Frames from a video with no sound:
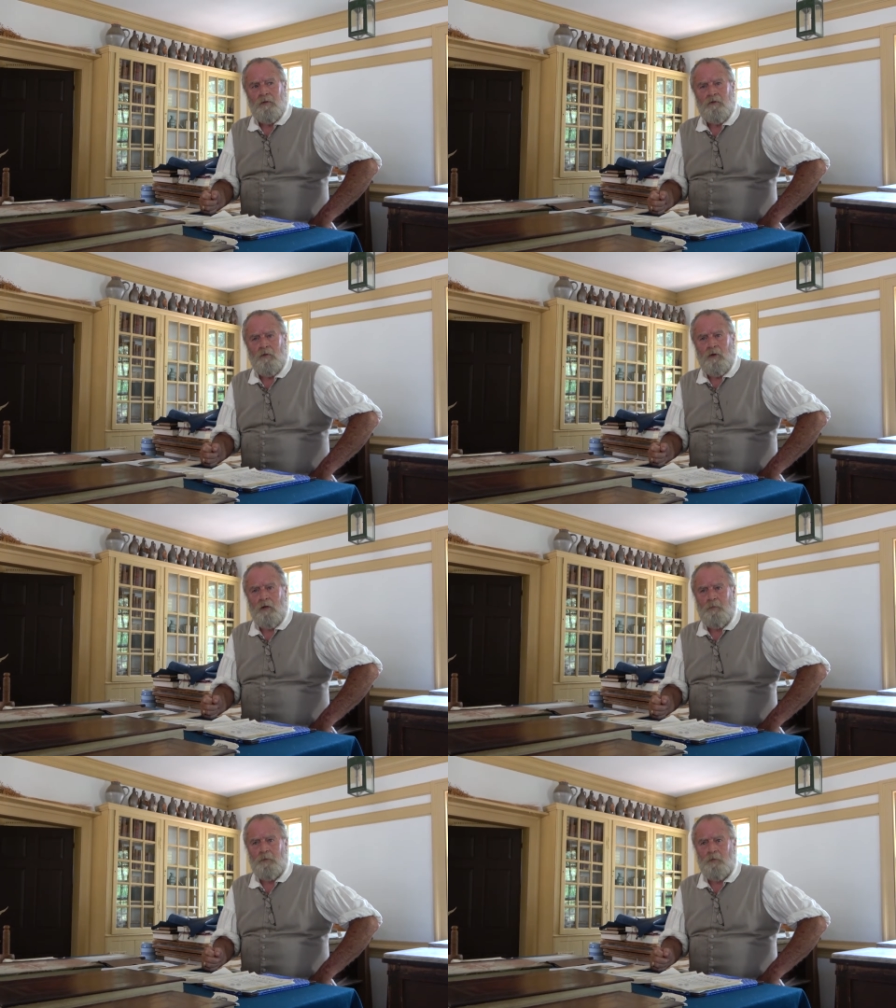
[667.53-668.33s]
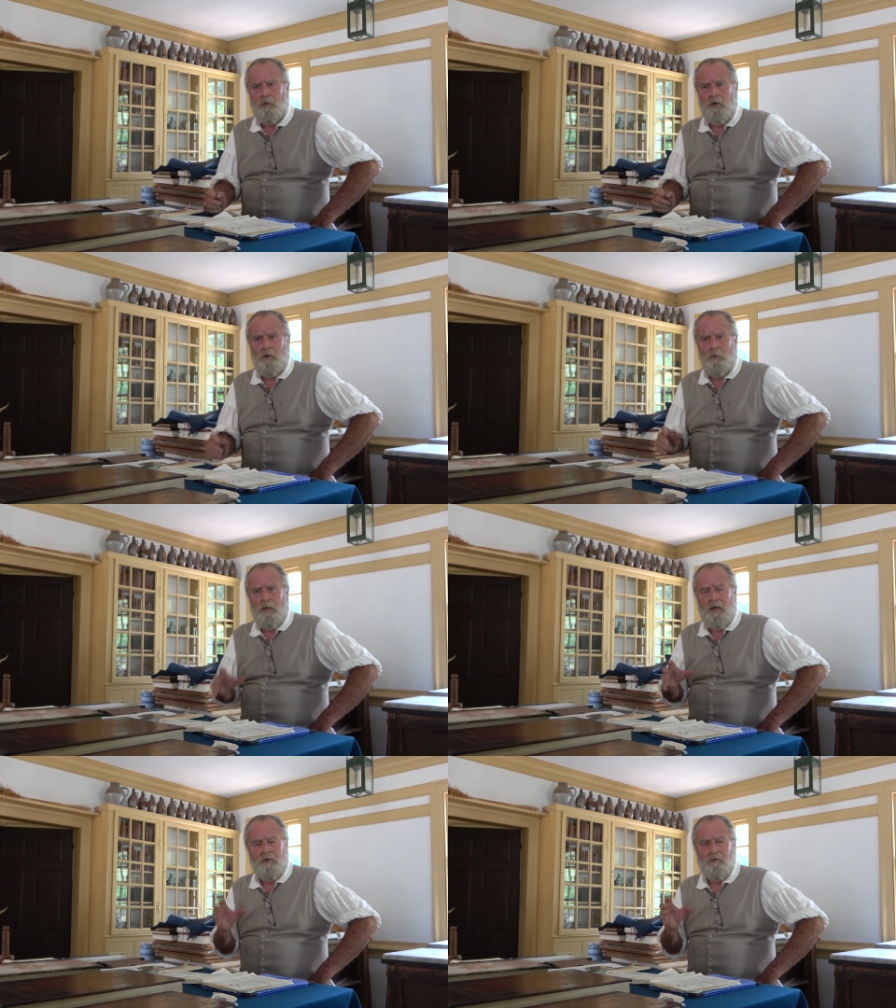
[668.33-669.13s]
So a lot of people were held
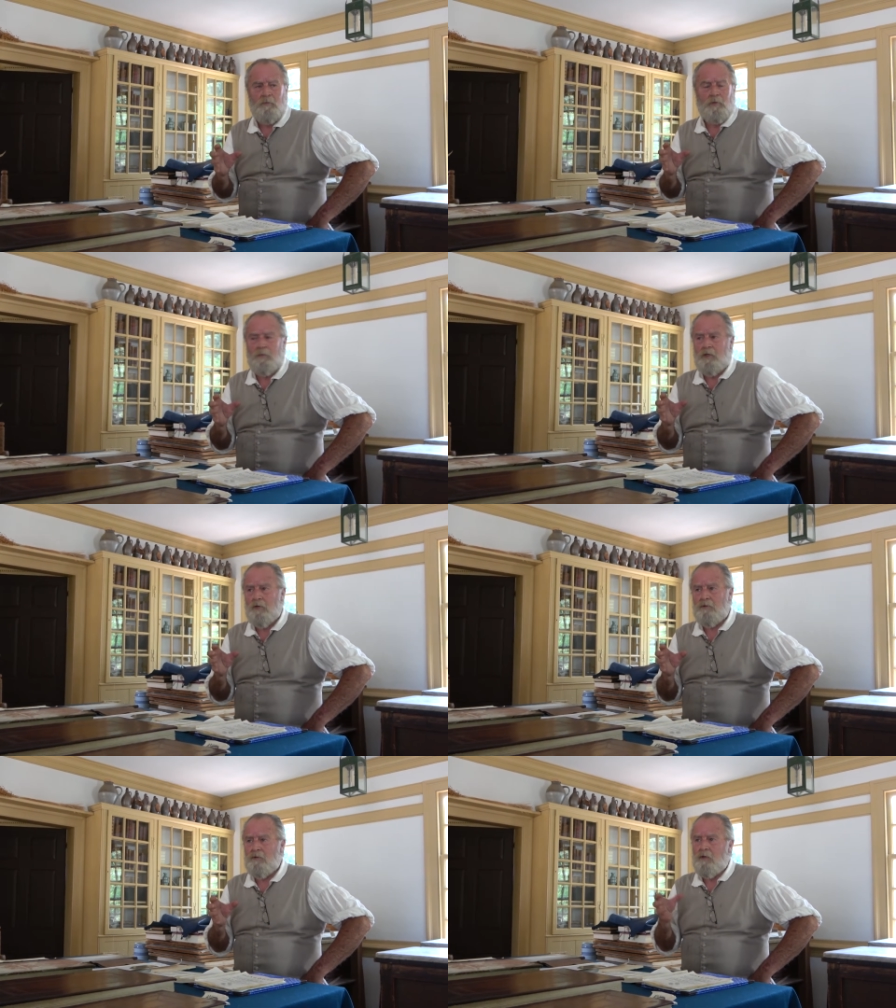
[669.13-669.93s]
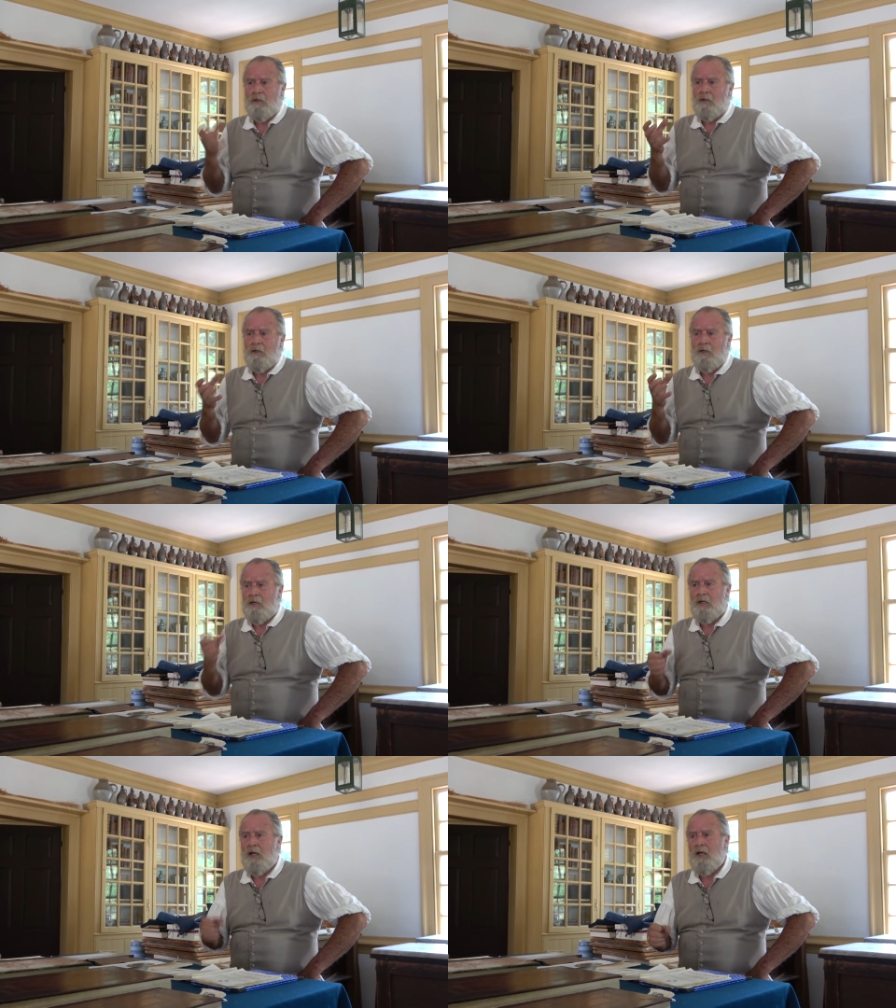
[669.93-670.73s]
back simply because they
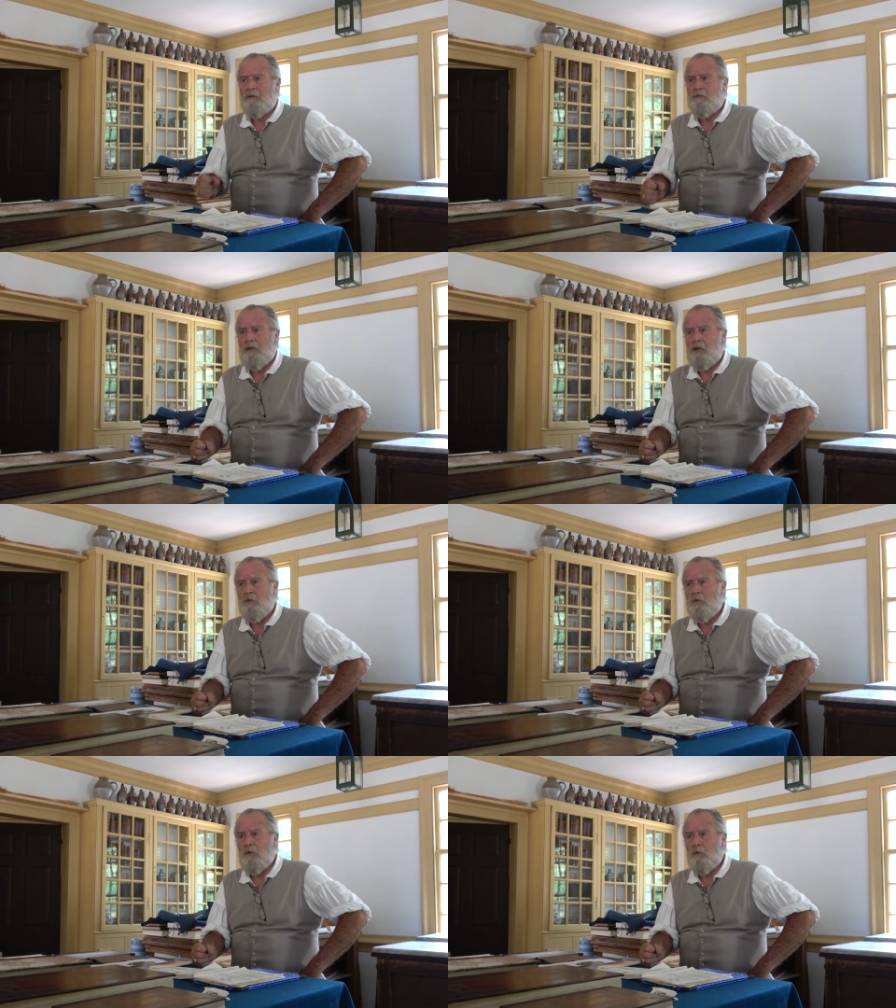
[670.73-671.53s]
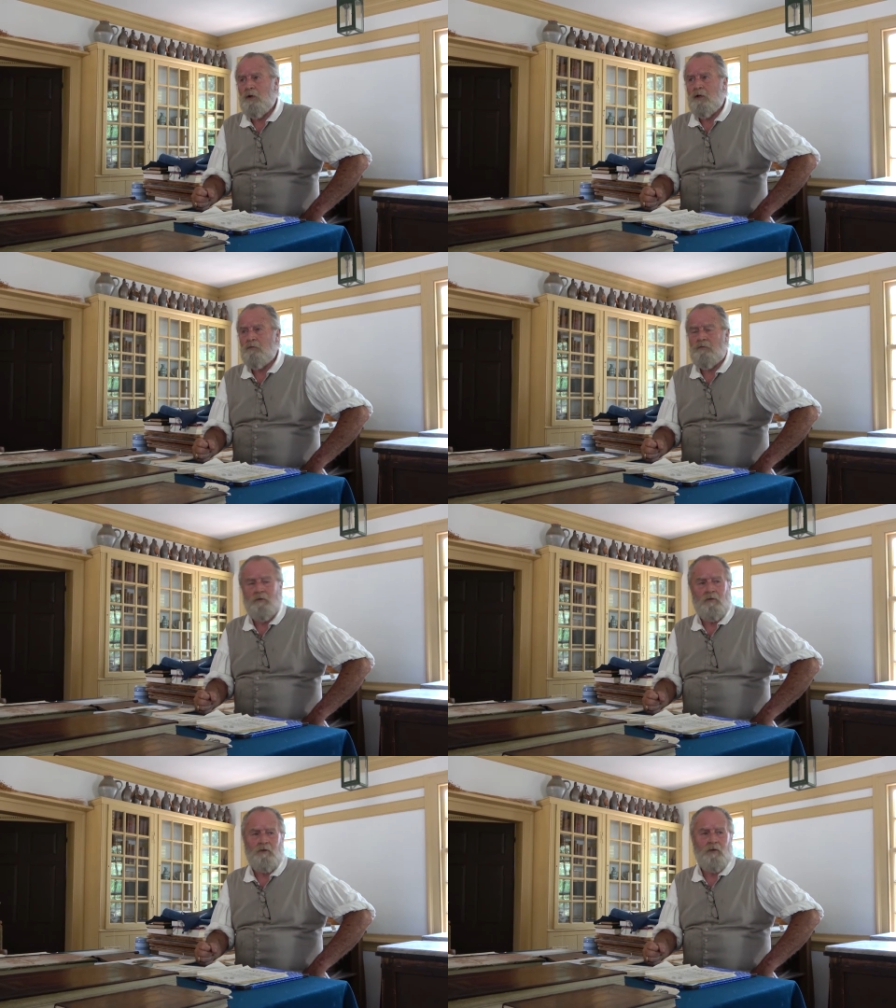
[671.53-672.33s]
didn't have any real way
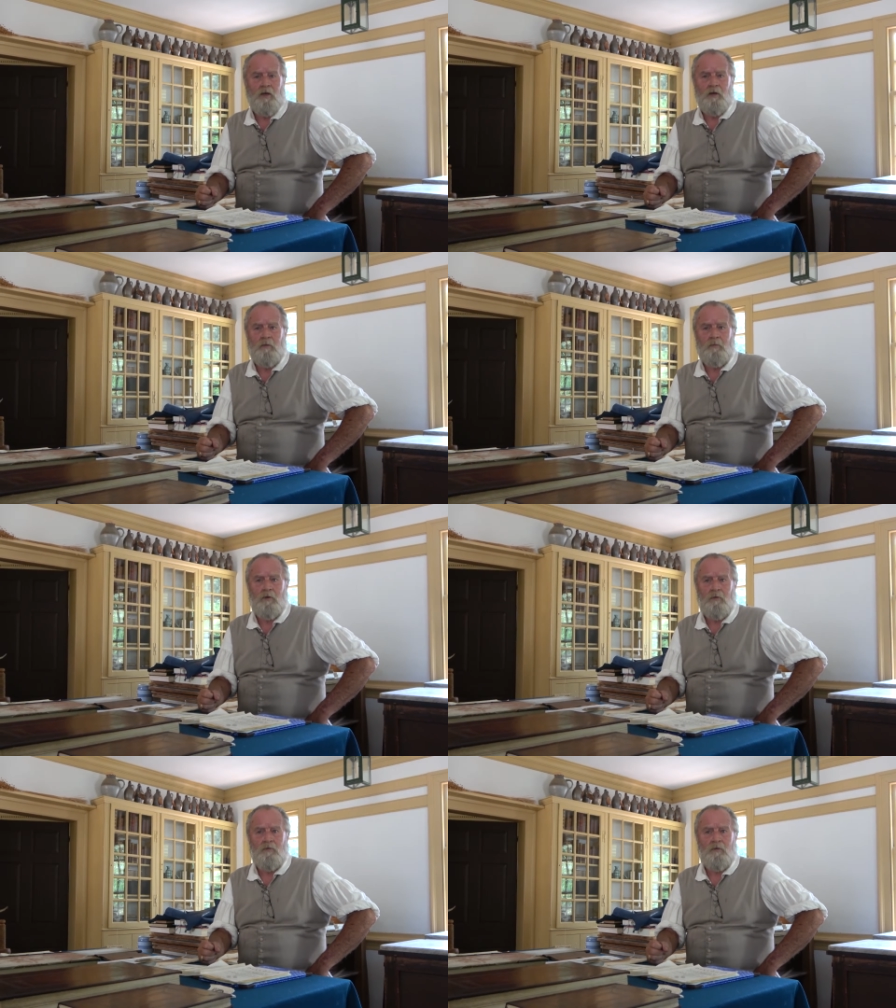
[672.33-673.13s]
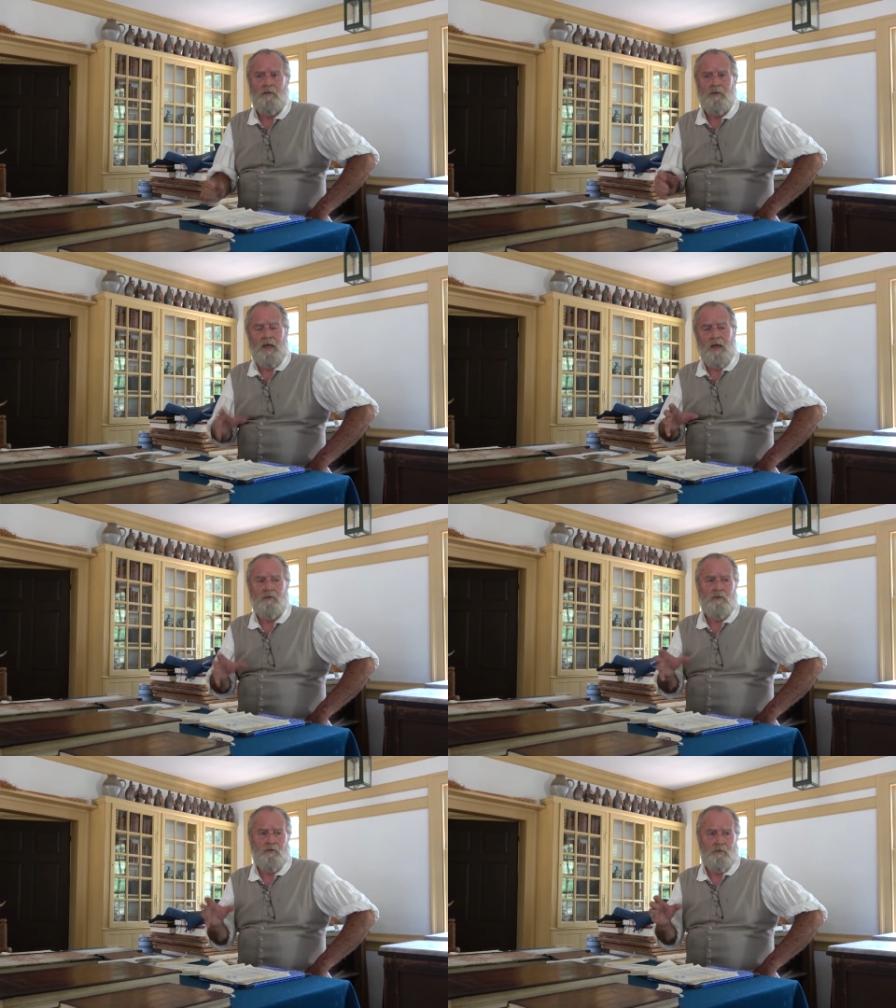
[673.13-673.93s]
of educating themselves or having
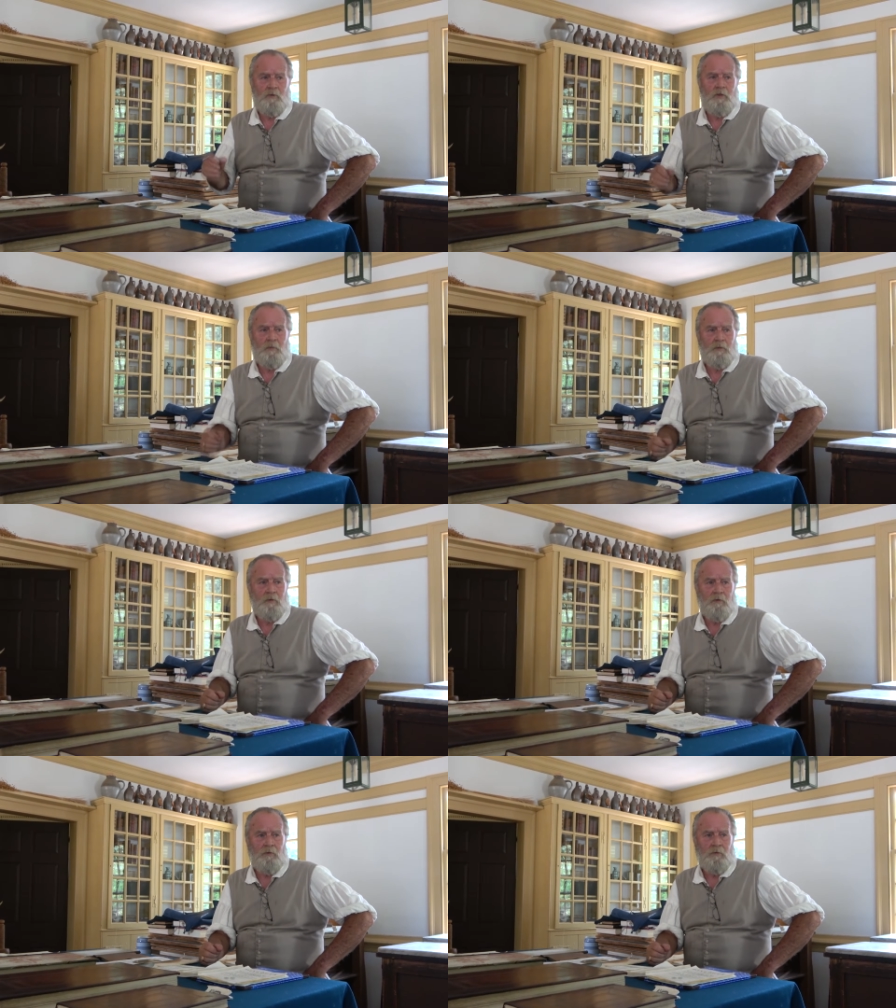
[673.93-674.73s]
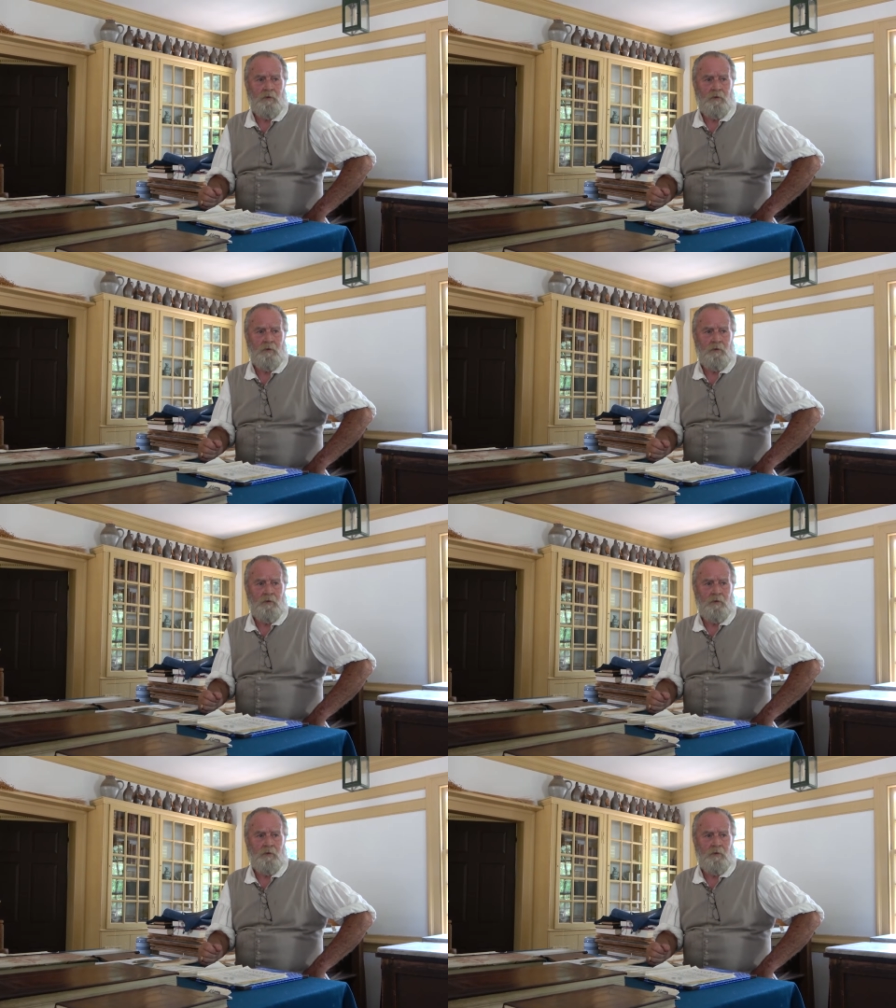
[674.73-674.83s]
access to reading materials.